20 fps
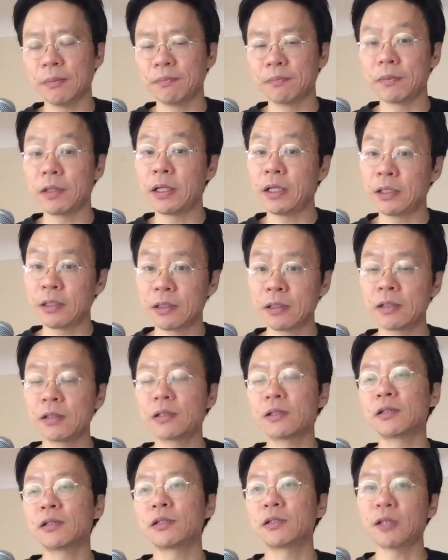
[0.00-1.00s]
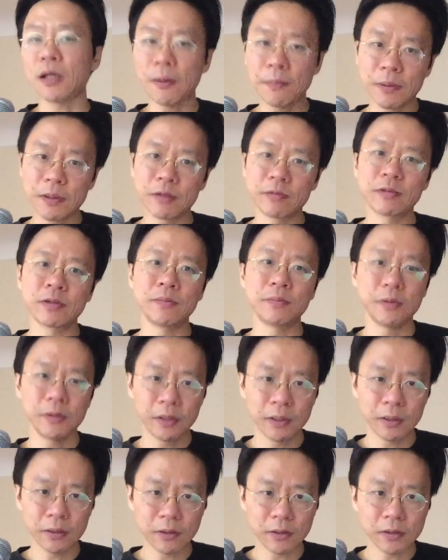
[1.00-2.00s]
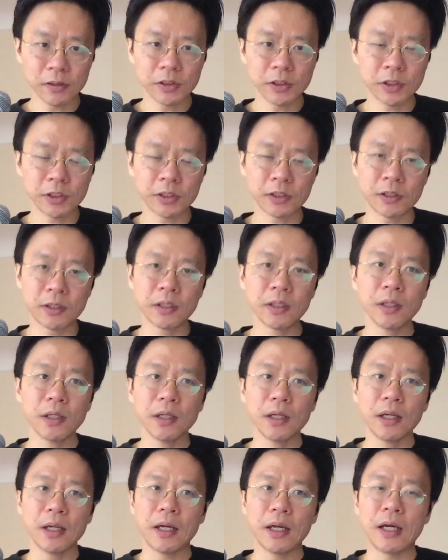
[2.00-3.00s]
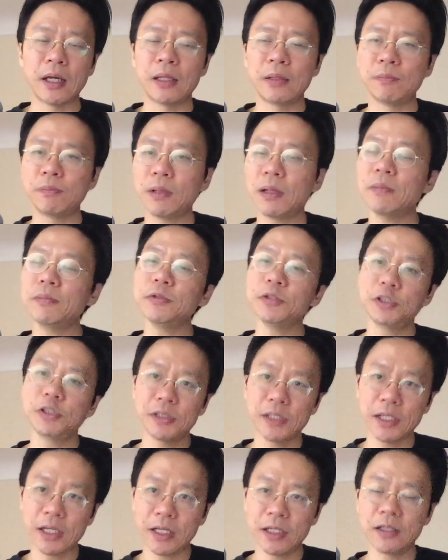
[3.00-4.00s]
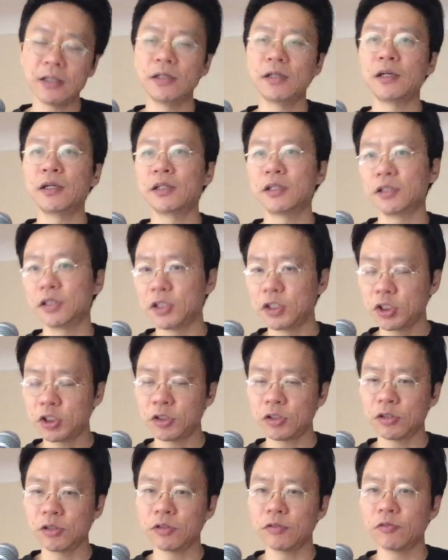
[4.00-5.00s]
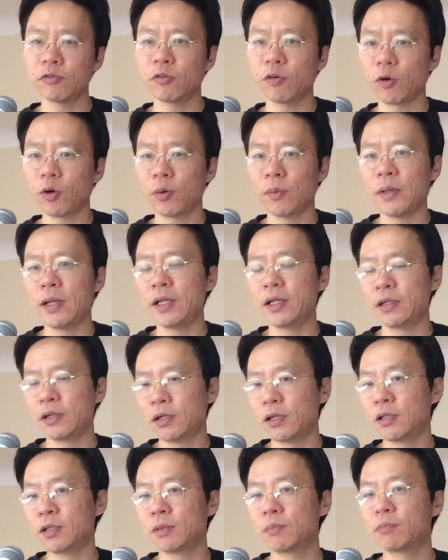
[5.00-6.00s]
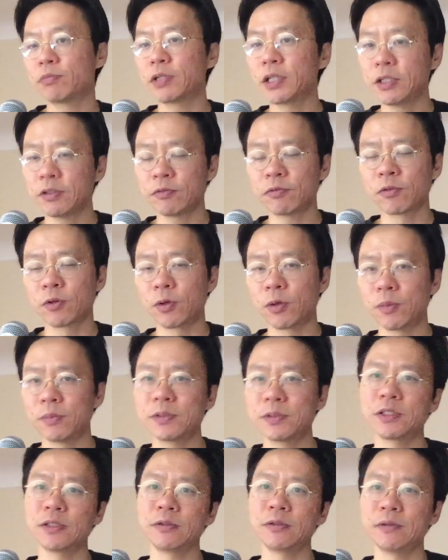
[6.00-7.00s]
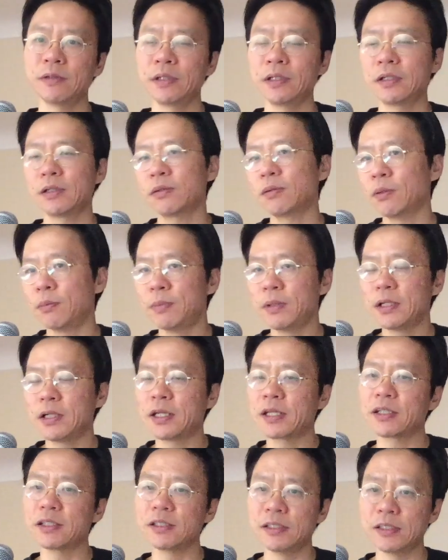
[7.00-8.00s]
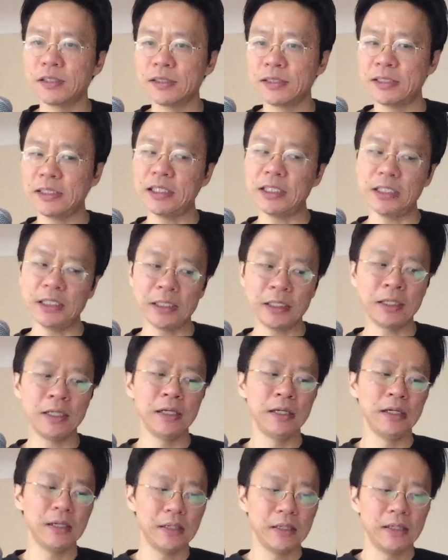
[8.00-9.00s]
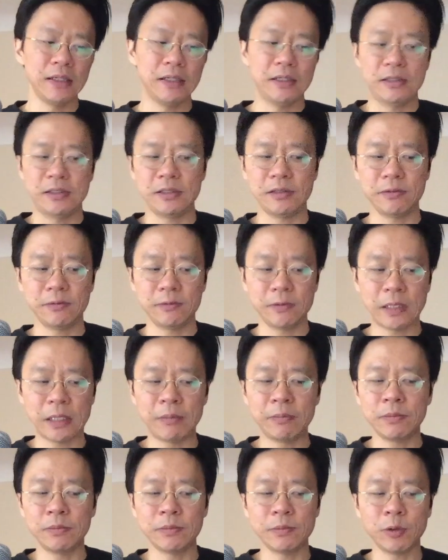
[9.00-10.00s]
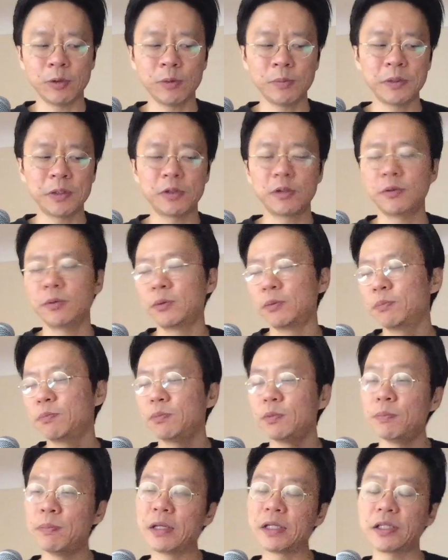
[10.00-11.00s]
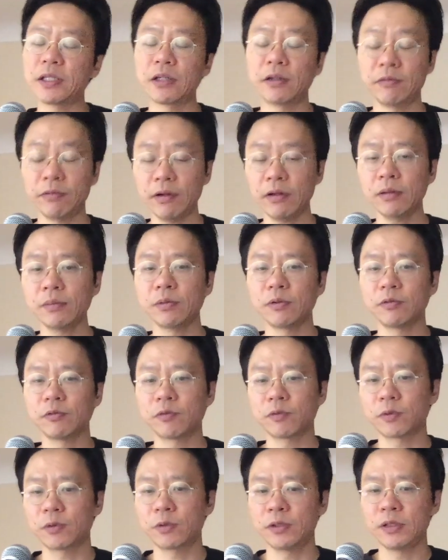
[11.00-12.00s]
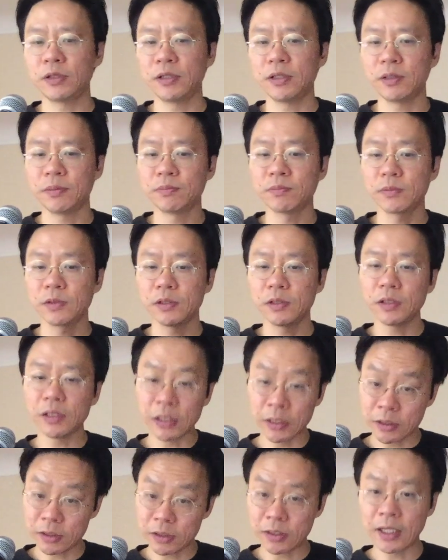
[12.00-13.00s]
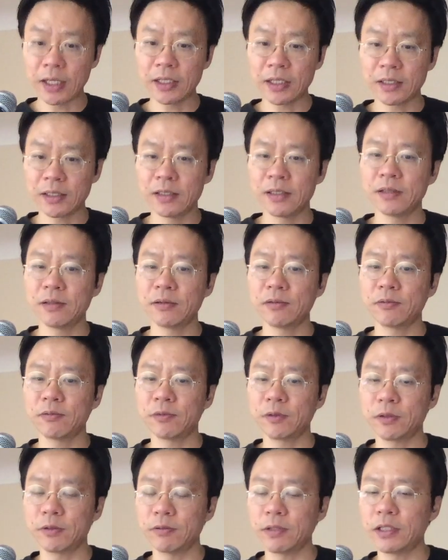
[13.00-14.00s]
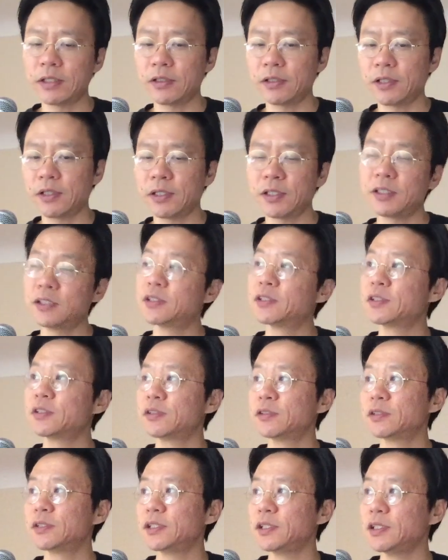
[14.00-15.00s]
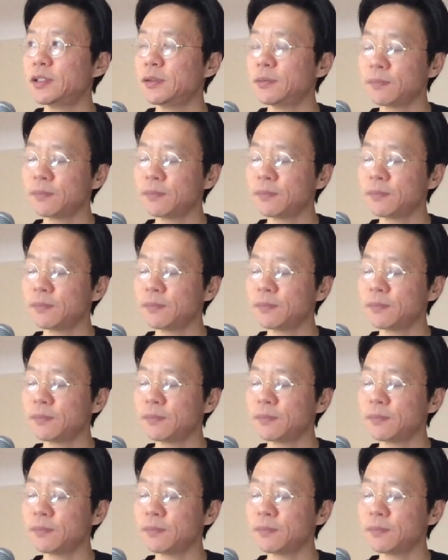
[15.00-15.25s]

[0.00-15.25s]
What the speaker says: in the topic of computing culture and publish that on a digital form and on a print form. So a bit like a zine. So I'm hoping to make that available for the internet, for the wider audience to see.